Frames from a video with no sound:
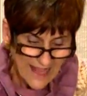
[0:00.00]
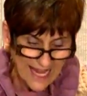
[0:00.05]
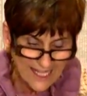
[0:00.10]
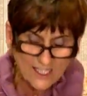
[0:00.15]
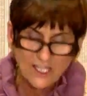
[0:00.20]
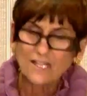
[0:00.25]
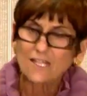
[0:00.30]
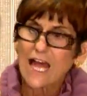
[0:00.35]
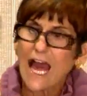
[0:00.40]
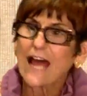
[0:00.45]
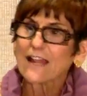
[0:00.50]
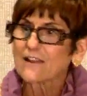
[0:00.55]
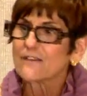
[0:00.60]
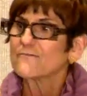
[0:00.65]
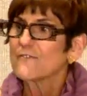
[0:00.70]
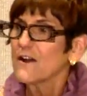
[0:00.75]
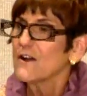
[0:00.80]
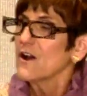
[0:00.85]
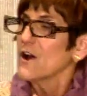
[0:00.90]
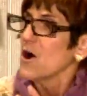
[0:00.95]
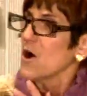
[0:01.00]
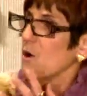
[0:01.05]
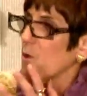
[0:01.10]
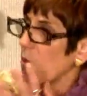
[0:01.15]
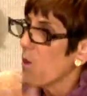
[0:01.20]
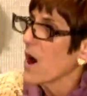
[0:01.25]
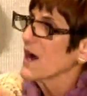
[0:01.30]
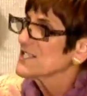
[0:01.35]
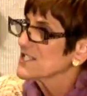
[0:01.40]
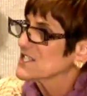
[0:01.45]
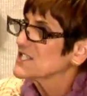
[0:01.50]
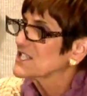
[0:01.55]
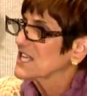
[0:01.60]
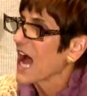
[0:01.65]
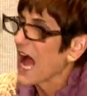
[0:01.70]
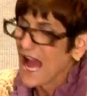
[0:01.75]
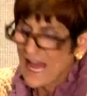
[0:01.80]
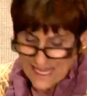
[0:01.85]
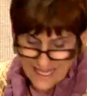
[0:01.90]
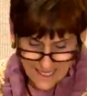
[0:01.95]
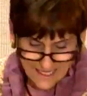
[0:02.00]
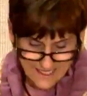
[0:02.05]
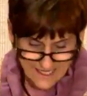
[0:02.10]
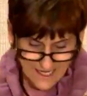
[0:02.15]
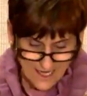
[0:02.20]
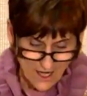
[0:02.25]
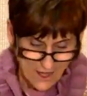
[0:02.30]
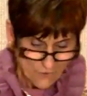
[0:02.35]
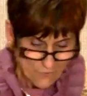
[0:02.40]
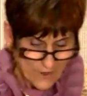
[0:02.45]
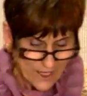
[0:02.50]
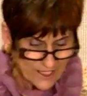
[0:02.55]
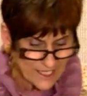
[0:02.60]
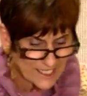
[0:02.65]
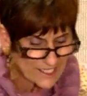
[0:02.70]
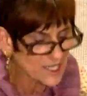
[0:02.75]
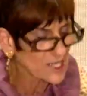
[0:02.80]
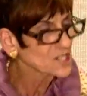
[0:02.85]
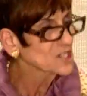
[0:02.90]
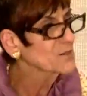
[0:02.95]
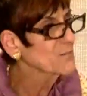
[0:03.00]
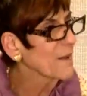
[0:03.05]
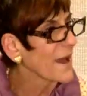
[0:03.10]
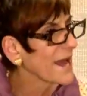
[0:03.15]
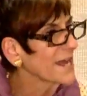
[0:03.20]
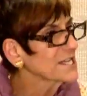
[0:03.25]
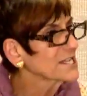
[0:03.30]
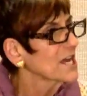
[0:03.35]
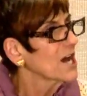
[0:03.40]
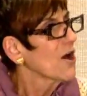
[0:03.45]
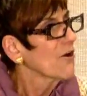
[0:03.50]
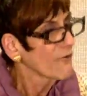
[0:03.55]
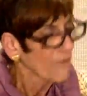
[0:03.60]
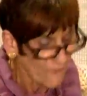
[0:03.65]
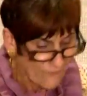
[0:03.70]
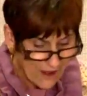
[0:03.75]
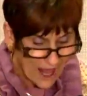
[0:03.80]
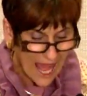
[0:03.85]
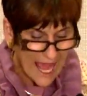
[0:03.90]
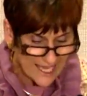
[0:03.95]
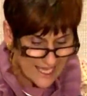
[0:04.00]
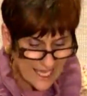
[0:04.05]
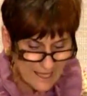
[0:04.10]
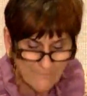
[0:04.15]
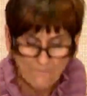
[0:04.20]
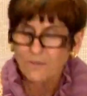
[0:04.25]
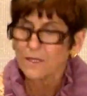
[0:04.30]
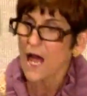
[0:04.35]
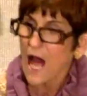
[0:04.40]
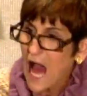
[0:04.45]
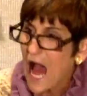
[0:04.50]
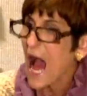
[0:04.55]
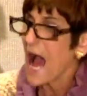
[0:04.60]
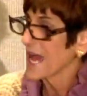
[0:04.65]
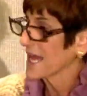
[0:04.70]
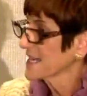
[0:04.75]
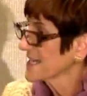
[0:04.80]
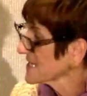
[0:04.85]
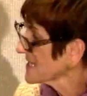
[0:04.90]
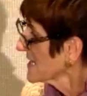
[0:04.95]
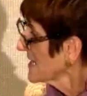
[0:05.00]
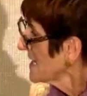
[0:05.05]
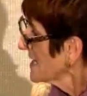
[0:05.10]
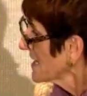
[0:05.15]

That's a lot of one's diet, really, to spend flying blind